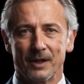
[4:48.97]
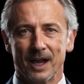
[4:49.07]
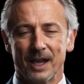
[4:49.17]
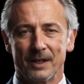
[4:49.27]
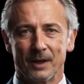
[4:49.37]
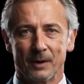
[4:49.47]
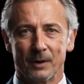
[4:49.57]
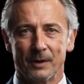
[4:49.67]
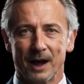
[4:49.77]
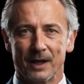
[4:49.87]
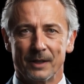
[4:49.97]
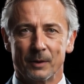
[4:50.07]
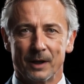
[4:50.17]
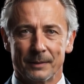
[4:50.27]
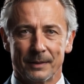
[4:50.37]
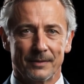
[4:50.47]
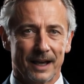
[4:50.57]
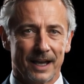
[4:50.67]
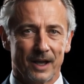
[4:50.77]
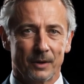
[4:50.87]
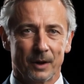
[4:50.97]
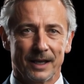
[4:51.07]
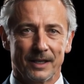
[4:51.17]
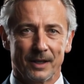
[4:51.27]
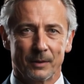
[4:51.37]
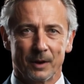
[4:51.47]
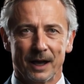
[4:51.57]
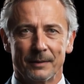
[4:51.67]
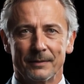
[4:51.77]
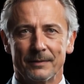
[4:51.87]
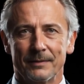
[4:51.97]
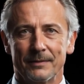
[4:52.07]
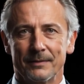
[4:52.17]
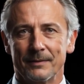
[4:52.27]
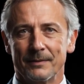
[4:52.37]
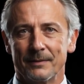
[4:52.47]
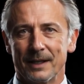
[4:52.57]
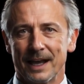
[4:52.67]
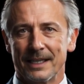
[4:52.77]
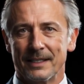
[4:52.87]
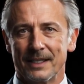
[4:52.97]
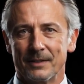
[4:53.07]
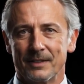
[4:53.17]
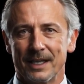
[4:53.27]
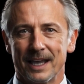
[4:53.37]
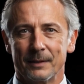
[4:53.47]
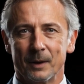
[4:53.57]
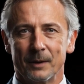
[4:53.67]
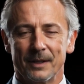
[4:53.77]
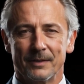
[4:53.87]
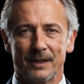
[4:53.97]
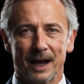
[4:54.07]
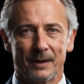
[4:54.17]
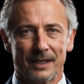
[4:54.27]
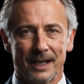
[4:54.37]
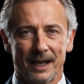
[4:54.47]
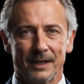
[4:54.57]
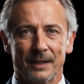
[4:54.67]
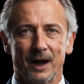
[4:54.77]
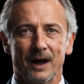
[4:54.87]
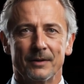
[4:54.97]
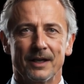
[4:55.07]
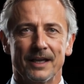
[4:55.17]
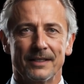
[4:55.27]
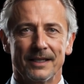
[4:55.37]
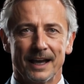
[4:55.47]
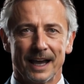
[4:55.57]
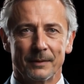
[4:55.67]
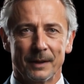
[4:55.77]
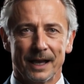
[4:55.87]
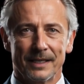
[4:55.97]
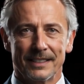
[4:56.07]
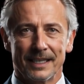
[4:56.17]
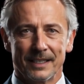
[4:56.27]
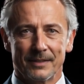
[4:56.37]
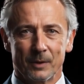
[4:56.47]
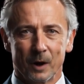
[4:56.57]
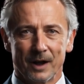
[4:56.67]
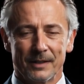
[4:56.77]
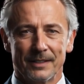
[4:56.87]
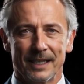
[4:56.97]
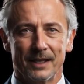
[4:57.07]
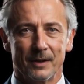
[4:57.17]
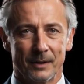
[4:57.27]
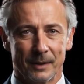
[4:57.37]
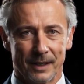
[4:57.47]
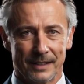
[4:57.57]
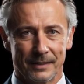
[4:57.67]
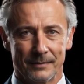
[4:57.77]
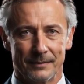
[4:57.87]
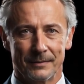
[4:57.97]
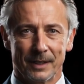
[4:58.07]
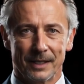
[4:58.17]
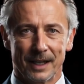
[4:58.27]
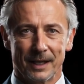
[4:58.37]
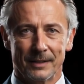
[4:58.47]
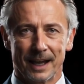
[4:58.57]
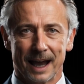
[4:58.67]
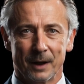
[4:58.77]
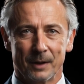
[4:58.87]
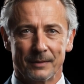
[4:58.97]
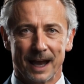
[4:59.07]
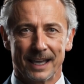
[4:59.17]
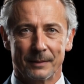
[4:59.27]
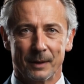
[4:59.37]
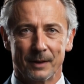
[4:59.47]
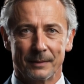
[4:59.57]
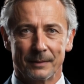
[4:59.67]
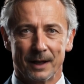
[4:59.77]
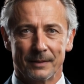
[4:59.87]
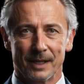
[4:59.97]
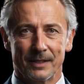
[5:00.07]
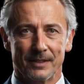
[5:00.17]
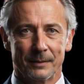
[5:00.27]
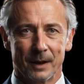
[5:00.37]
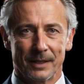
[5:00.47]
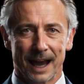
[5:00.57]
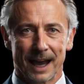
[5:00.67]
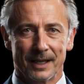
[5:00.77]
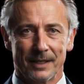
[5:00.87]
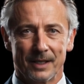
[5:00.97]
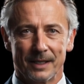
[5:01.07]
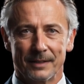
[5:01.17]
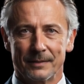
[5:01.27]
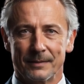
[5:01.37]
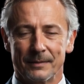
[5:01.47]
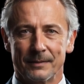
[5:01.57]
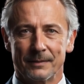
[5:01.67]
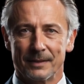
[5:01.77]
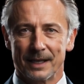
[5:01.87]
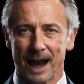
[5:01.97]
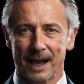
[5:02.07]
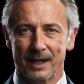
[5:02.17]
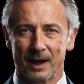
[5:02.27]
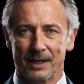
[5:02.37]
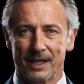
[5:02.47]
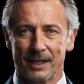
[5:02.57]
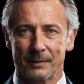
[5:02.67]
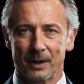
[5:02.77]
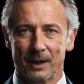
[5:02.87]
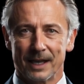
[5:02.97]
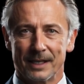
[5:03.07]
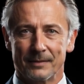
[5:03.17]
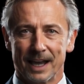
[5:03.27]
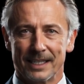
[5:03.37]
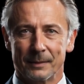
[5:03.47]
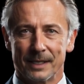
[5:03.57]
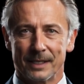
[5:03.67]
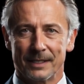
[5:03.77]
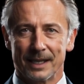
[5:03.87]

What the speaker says: Also, by strategically placing acoustic panels, furniture, or drapes, enthusiasts can customize solutions to enhance soundstage clarity and imaging precision. The procedure can be replicated for the other surfaces of the remaining walls if necessary,